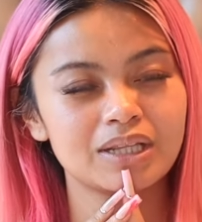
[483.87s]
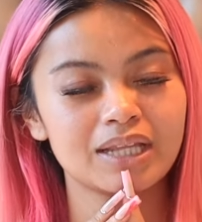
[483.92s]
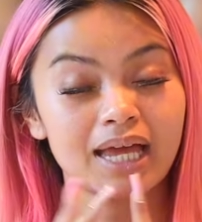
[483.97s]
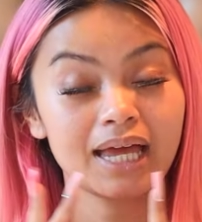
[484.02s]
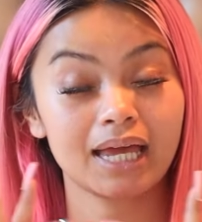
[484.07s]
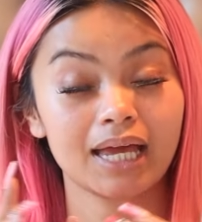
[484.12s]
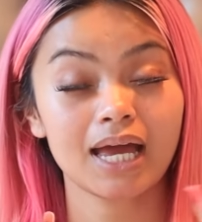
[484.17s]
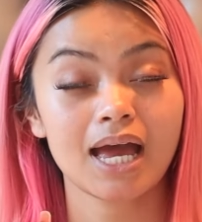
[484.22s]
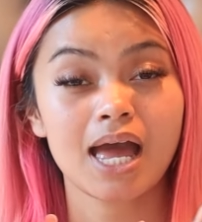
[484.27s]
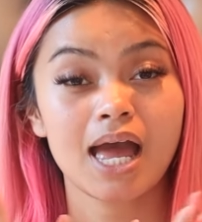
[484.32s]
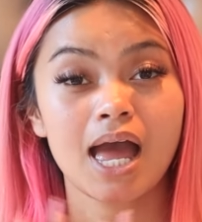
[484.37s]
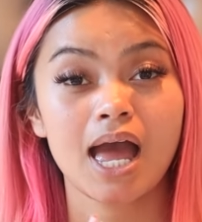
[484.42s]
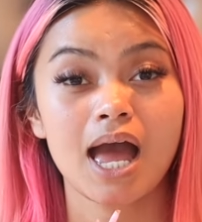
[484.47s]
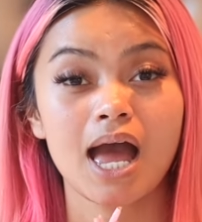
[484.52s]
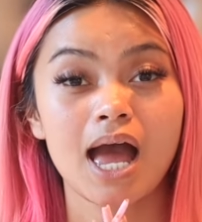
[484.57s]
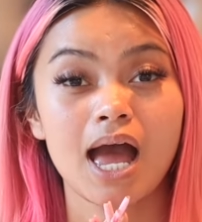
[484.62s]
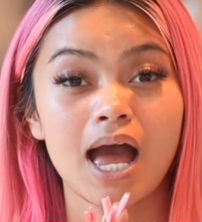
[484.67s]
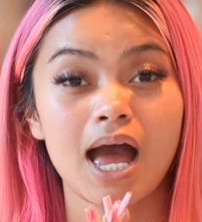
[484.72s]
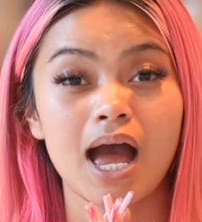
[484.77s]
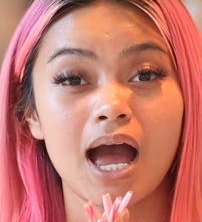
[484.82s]
But, like,
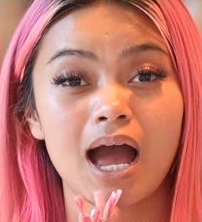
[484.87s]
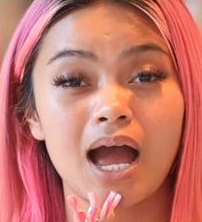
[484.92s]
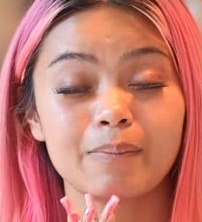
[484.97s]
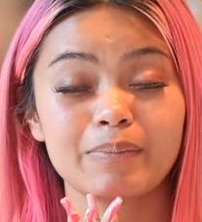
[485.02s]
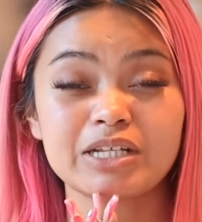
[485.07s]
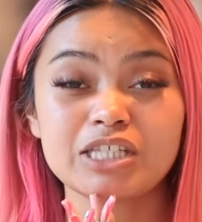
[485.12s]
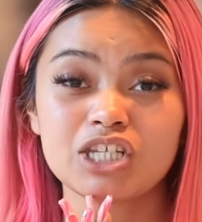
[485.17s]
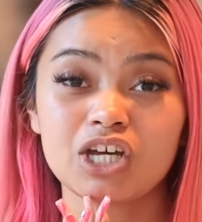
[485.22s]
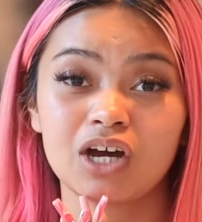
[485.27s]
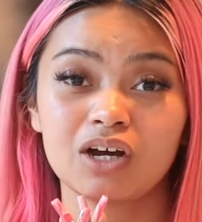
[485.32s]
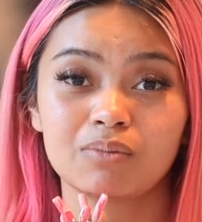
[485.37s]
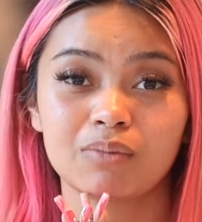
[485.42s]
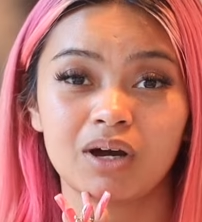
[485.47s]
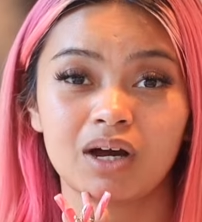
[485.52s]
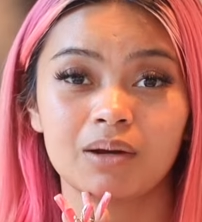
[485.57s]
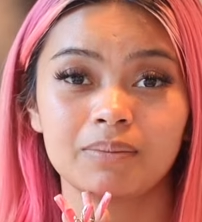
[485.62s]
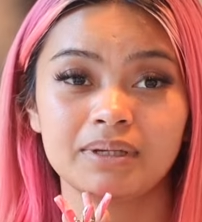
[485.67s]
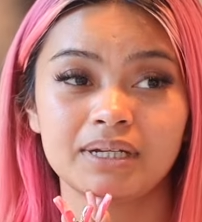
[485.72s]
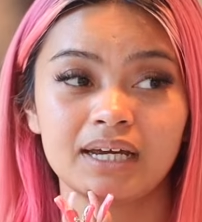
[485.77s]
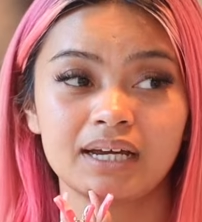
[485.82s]
I'm a dog
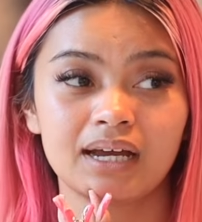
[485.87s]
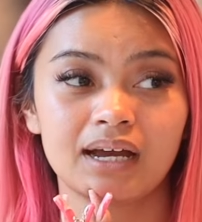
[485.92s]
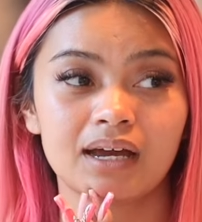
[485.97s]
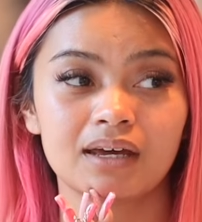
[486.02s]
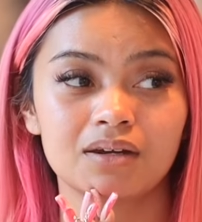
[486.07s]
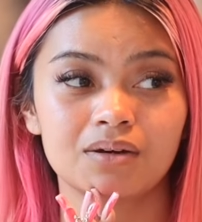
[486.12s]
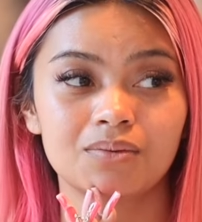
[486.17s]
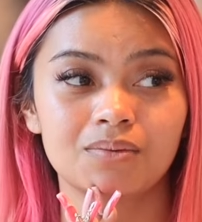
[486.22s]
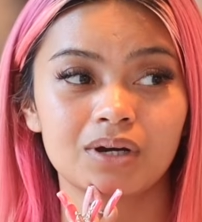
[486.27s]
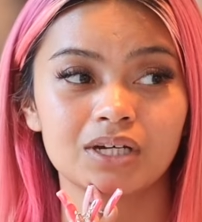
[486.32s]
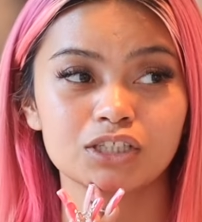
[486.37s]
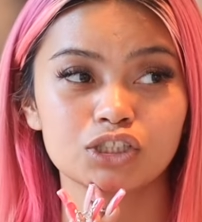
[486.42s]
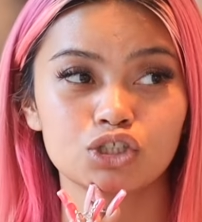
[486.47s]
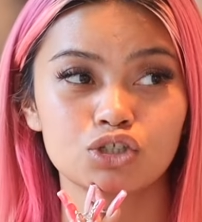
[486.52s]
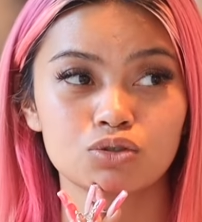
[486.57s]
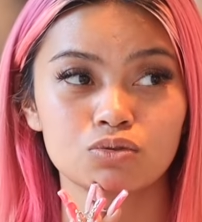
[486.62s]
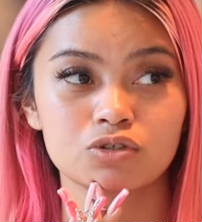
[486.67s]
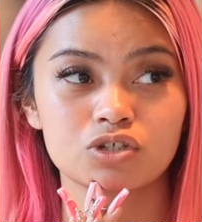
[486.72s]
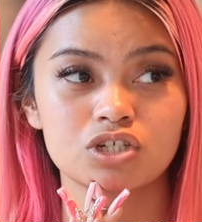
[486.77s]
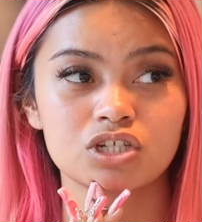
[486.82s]
mom, and I kind of want
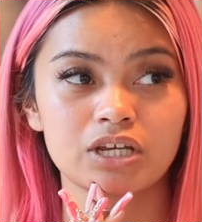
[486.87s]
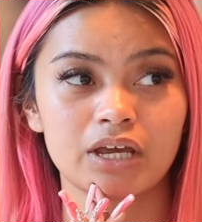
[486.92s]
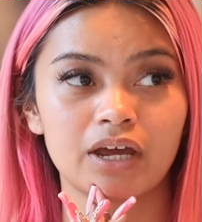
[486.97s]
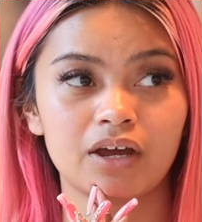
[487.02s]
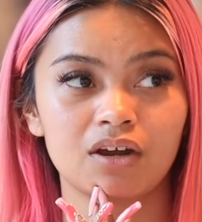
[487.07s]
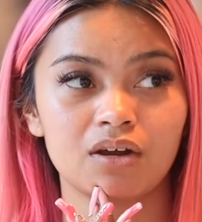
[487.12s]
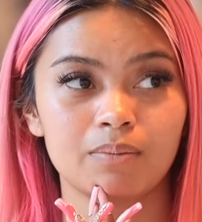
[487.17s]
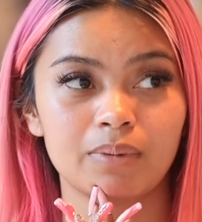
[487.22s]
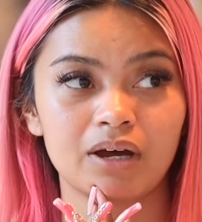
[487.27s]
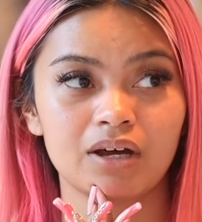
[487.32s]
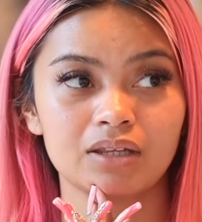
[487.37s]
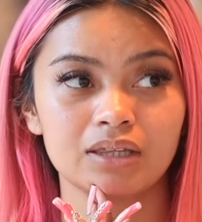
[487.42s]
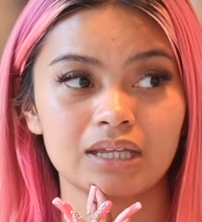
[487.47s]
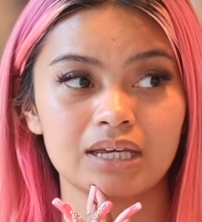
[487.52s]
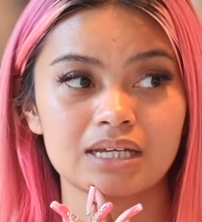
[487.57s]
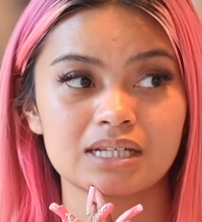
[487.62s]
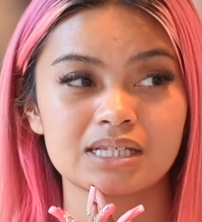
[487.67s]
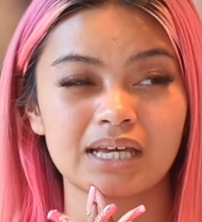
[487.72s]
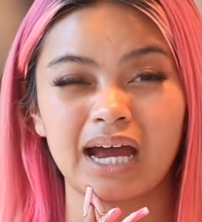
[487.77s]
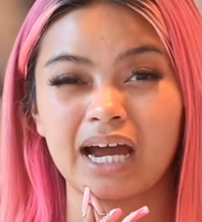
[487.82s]
to share about
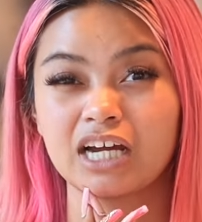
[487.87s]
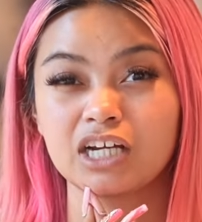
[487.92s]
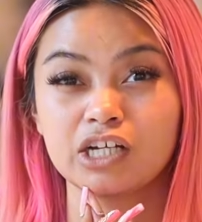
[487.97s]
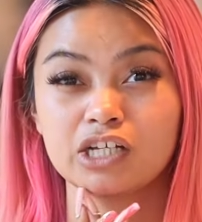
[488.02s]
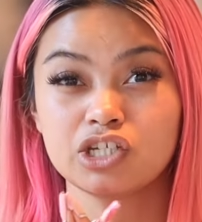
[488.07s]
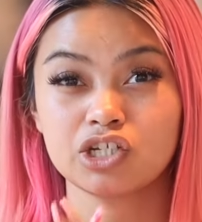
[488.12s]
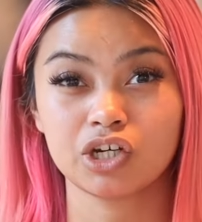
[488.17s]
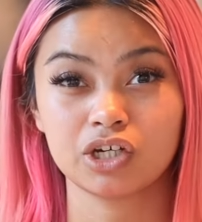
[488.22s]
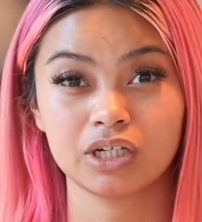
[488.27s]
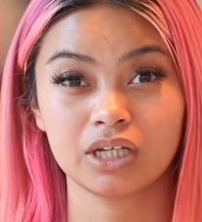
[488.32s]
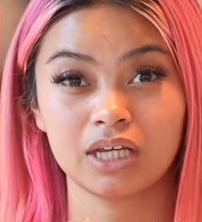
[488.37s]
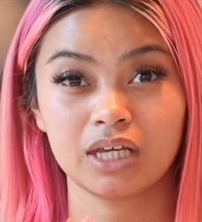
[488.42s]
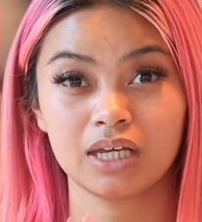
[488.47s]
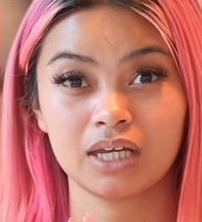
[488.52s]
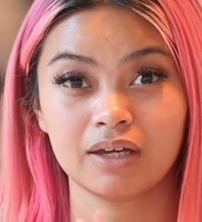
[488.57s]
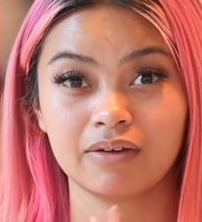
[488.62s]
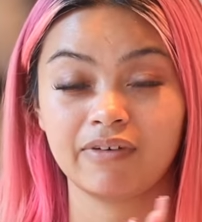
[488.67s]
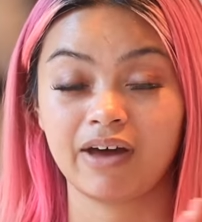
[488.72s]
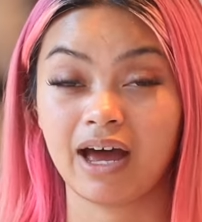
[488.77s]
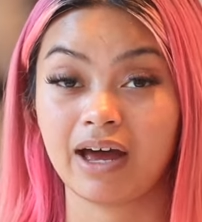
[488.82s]
the entire
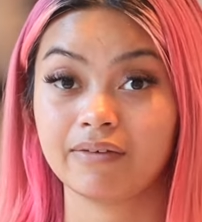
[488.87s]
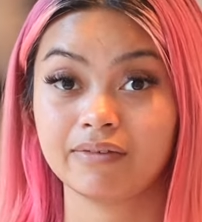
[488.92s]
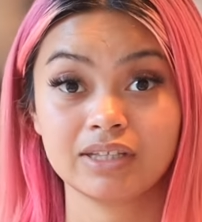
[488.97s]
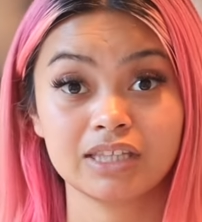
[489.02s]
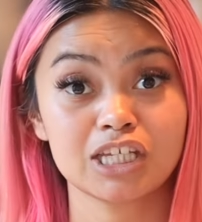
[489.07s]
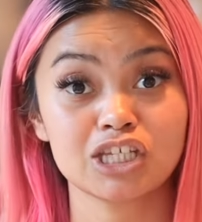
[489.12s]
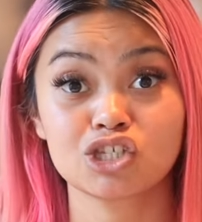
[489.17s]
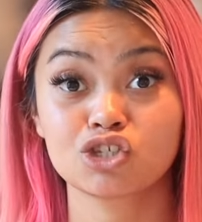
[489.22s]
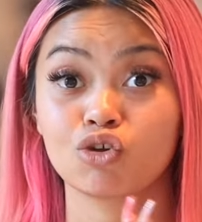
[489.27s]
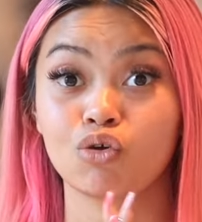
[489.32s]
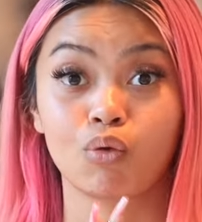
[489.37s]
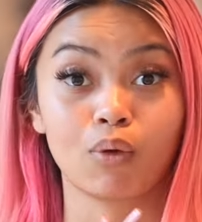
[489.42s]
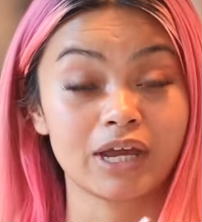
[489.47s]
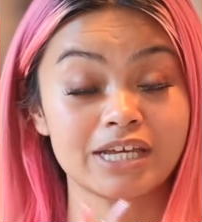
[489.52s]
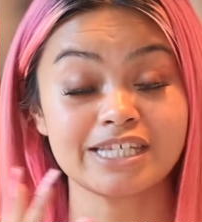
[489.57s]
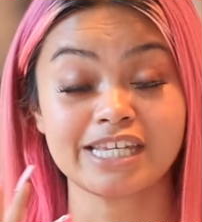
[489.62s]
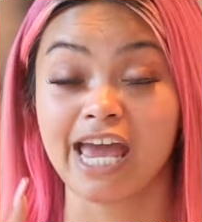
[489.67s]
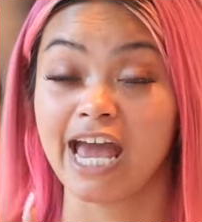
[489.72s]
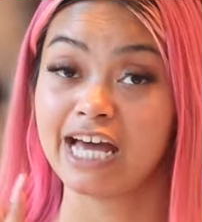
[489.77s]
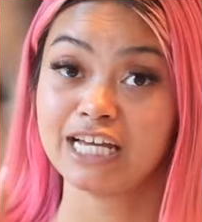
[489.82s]
journey of having this
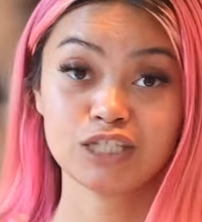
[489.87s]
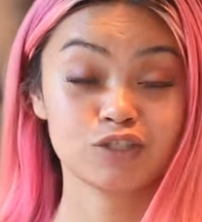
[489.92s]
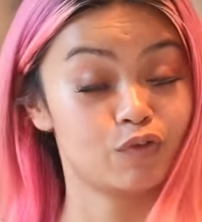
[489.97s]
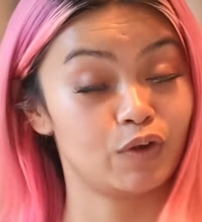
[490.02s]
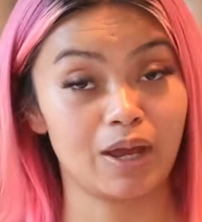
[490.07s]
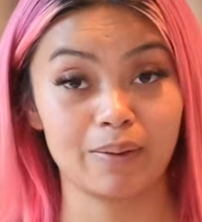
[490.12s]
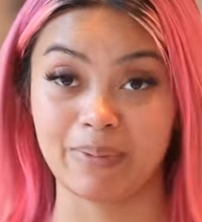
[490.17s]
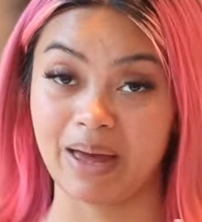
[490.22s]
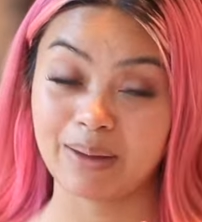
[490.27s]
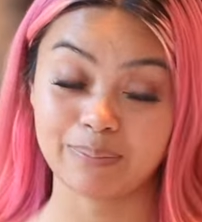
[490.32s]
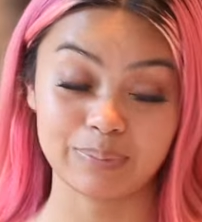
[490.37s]
crazy ass freaking